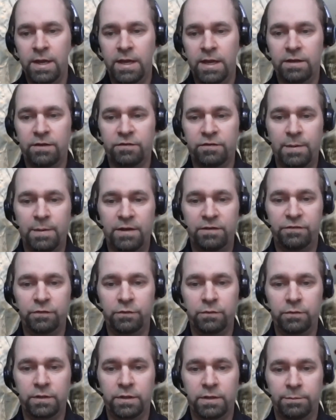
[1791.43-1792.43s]
in a
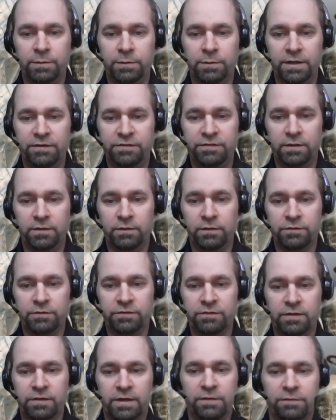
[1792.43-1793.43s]
spacesuit in a place that
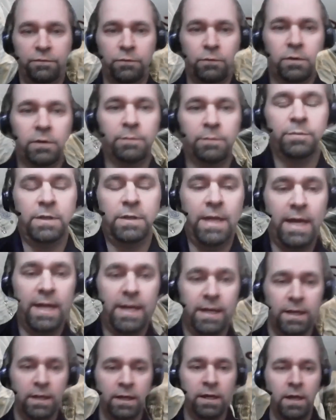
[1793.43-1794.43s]
looks like a foreign
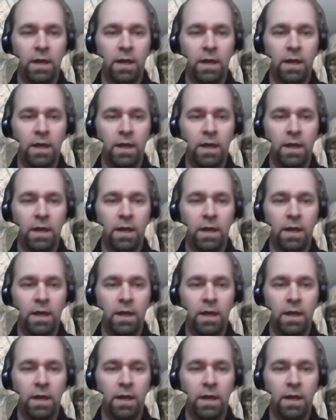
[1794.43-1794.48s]
planet?